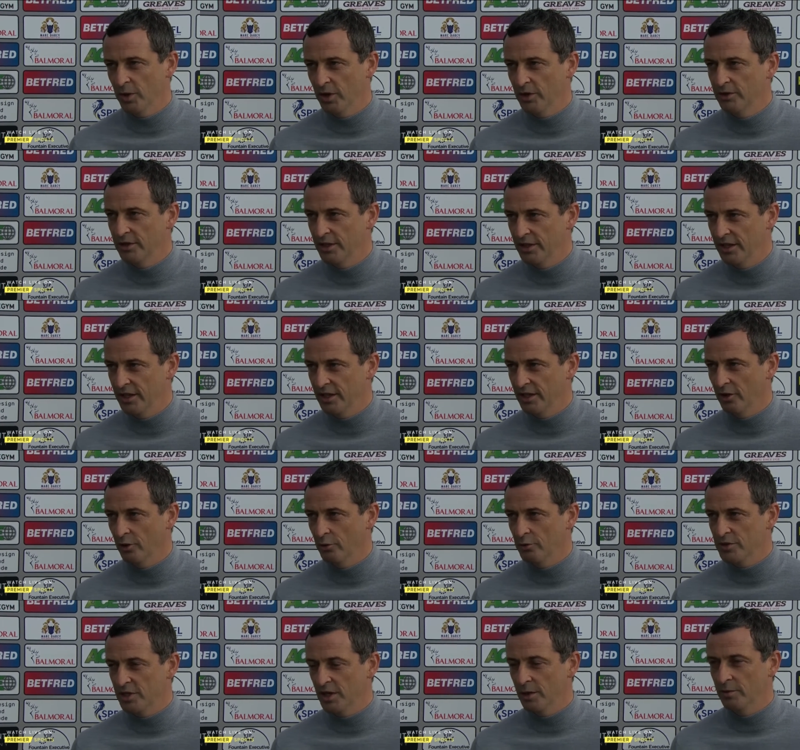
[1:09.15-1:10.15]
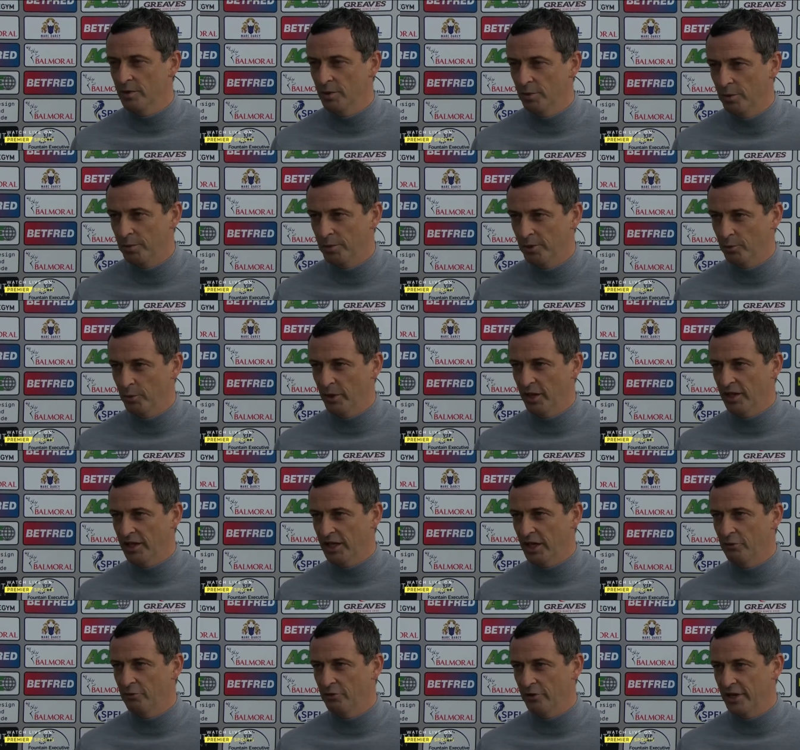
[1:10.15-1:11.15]
But today allows them to prepare well
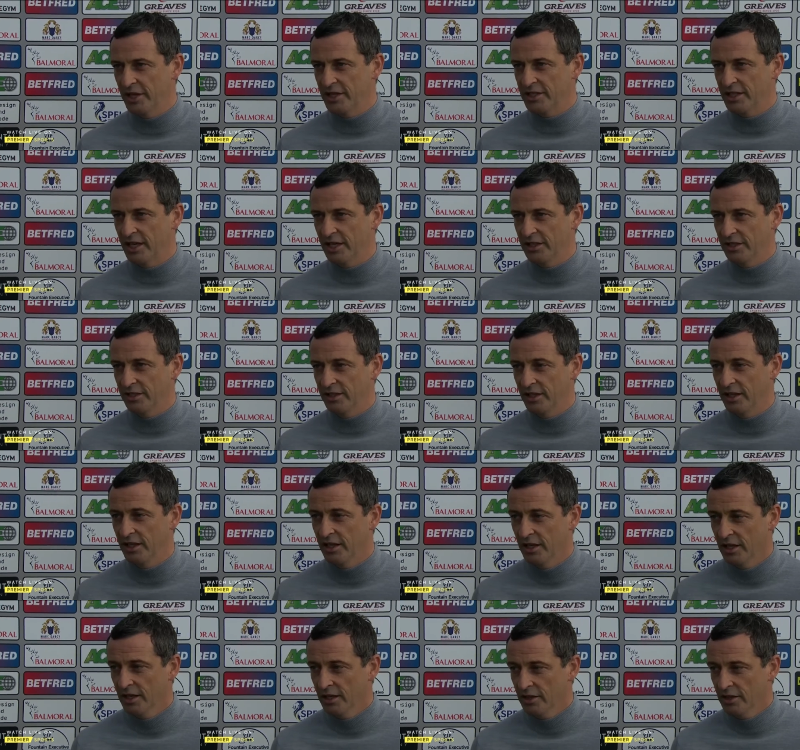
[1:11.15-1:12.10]
again for next Saturday.